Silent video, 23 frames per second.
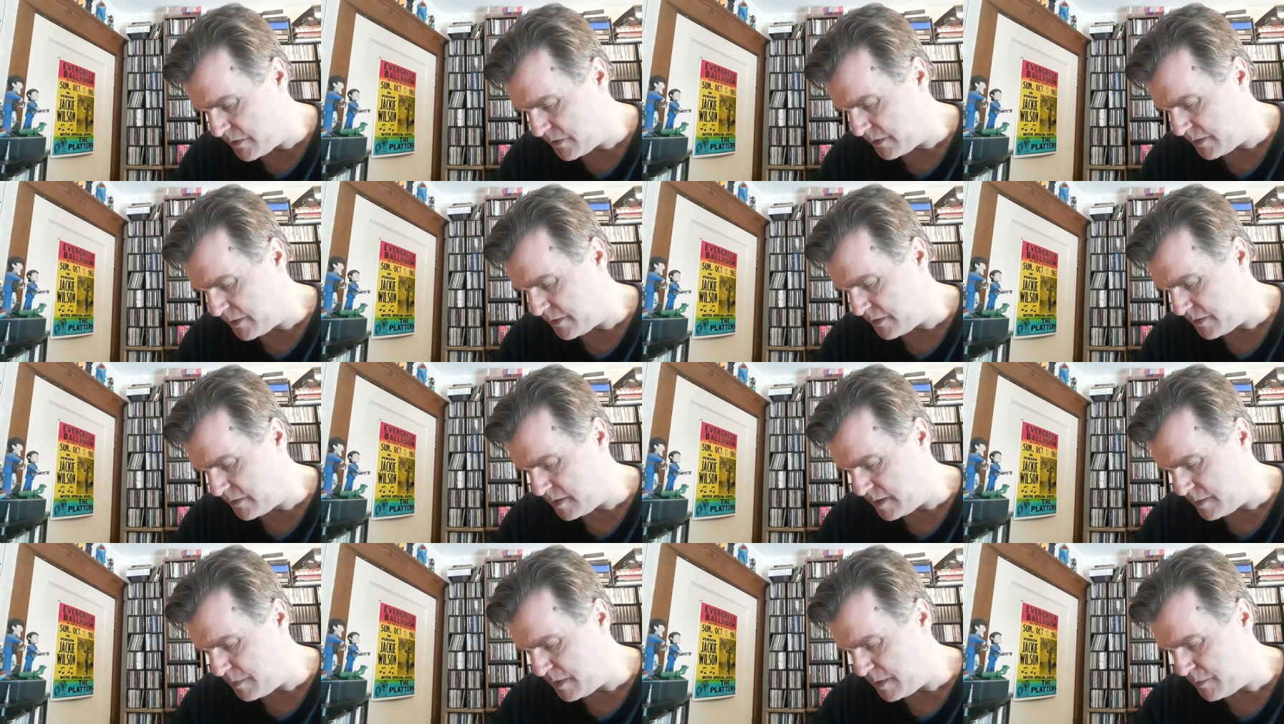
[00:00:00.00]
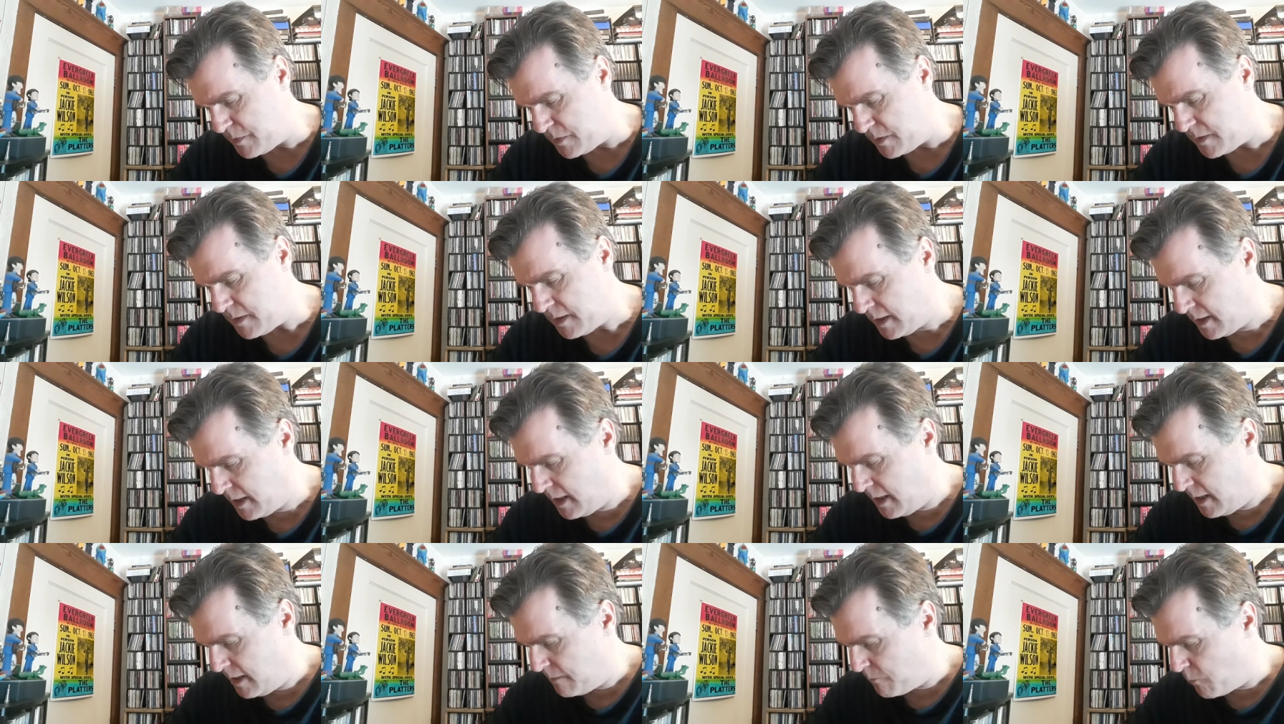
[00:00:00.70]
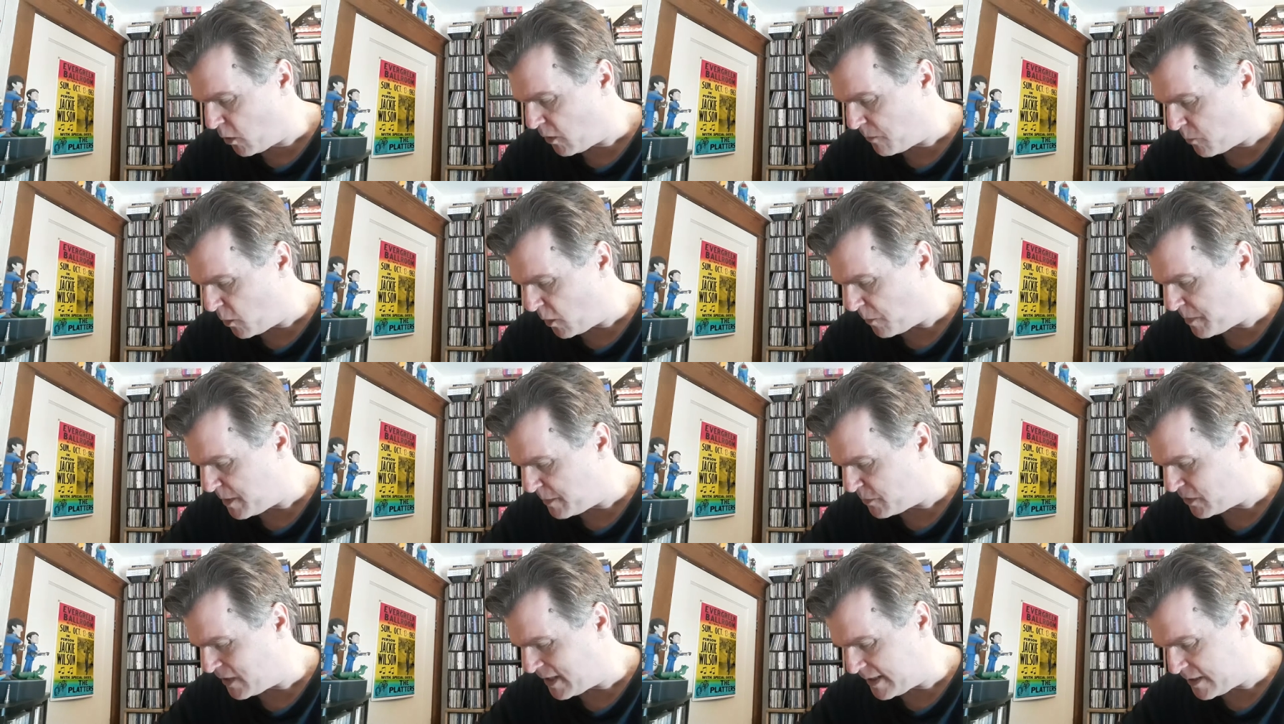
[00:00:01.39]
So certainly people more and more
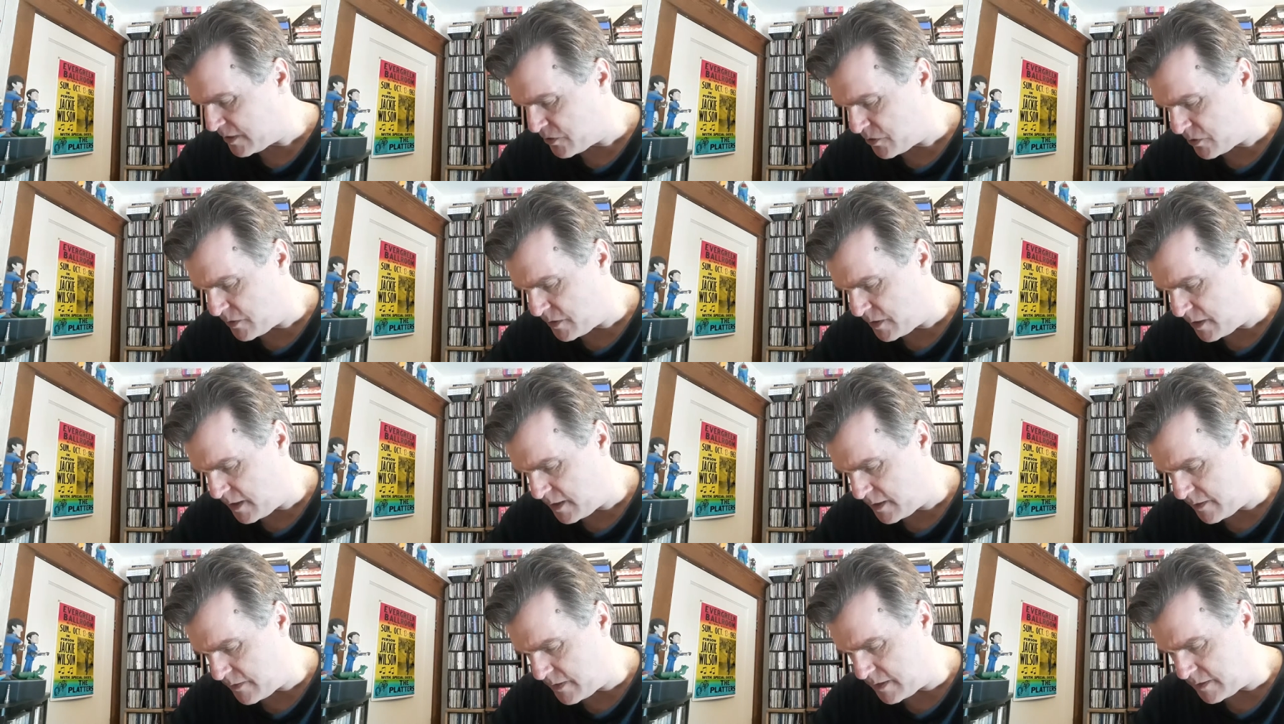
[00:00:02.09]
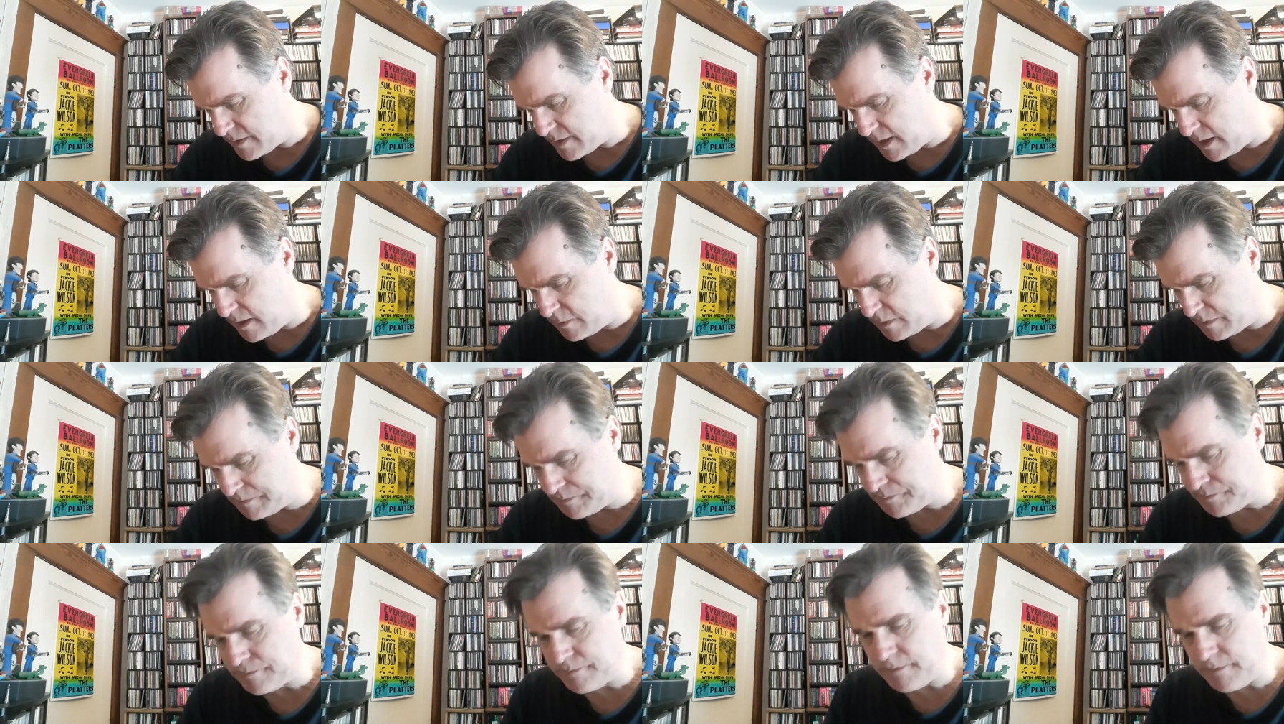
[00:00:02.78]
people getting turned on to this album.